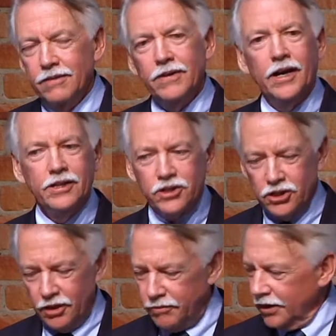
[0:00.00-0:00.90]
find
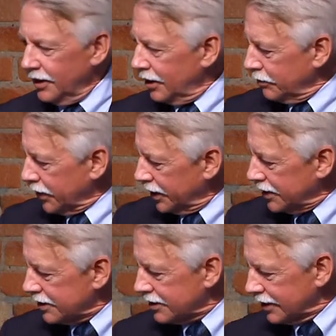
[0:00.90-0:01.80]
some
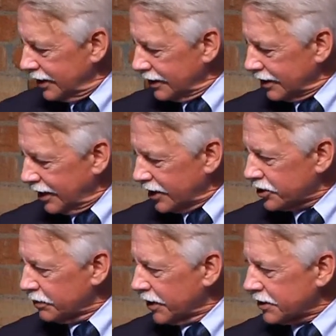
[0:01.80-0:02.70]
place in the
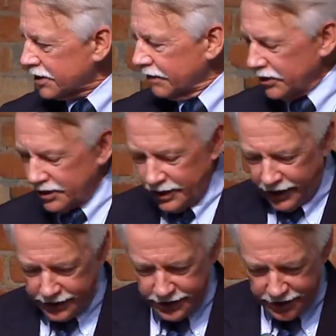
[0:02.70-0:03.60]
National Park Service
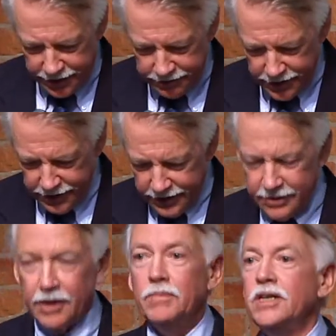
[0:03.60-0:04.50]
that, um, that